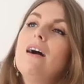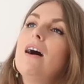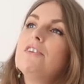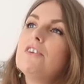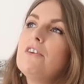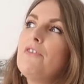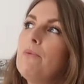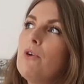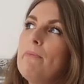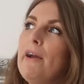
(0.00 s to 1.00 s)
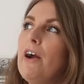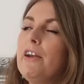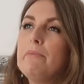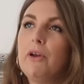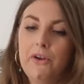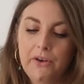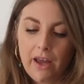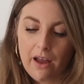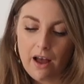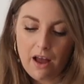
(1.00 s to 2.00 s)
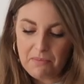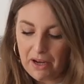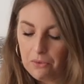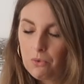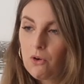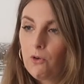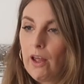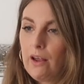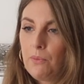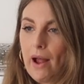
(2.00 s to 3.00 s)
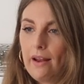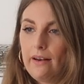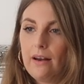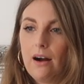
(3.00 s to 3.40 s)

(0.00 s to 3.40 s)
I don't know if I wore it on my honeymoon, and I wore it when